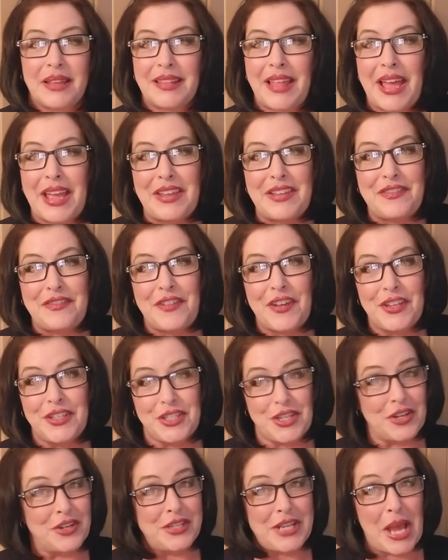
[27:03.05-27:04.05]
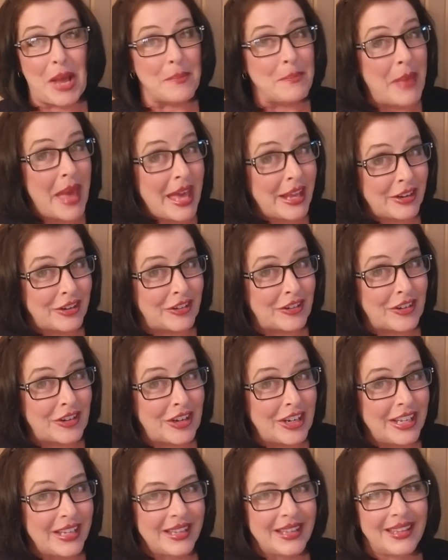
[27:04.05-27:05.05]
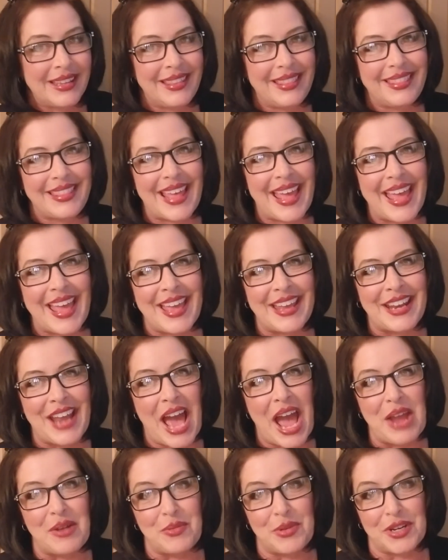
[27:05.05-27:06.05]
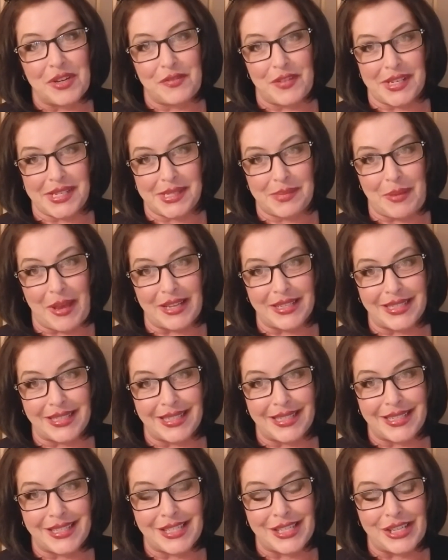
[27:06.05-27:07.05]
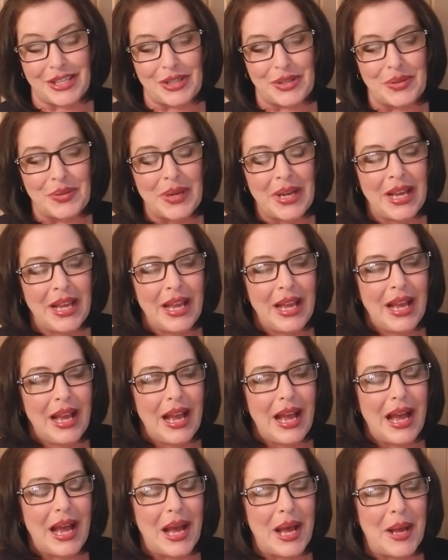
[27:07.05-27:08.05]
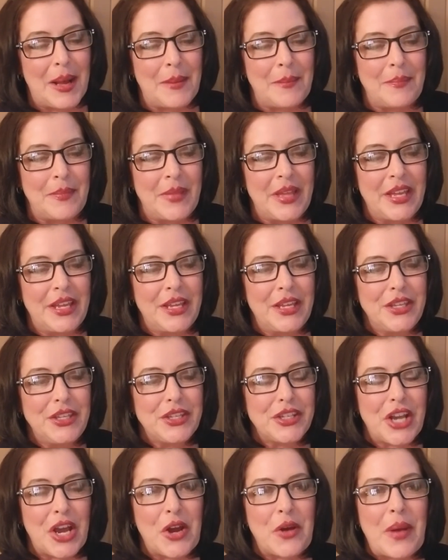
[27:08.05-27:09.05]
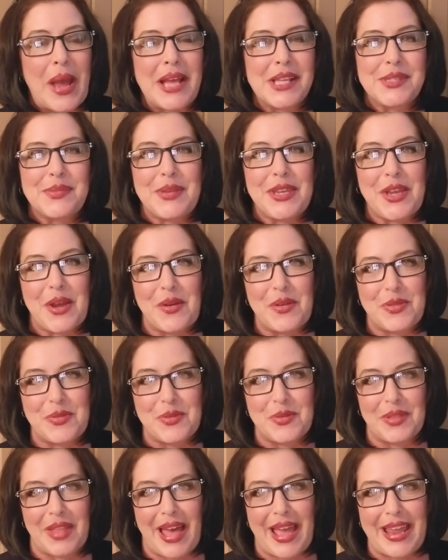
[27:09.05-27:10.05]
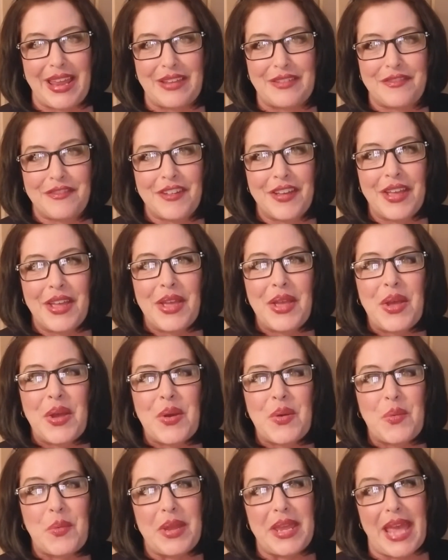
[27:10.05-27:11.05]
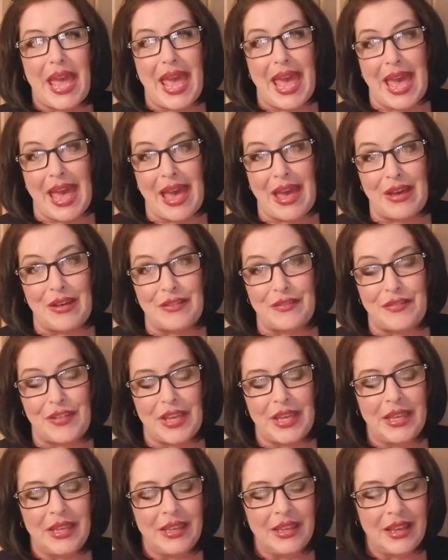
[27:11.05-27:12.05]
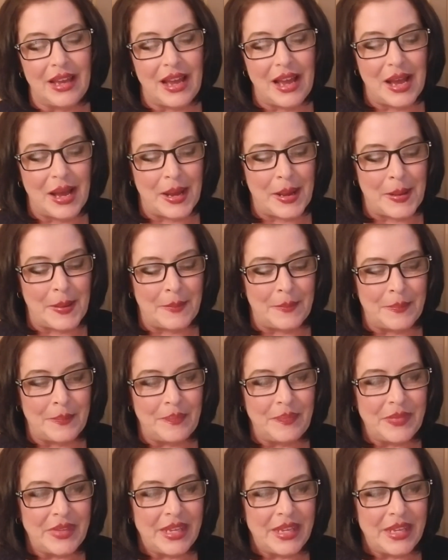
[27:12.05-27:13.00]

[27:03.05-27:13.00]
life turned out better than I would have expected it to. As we go through life, we have an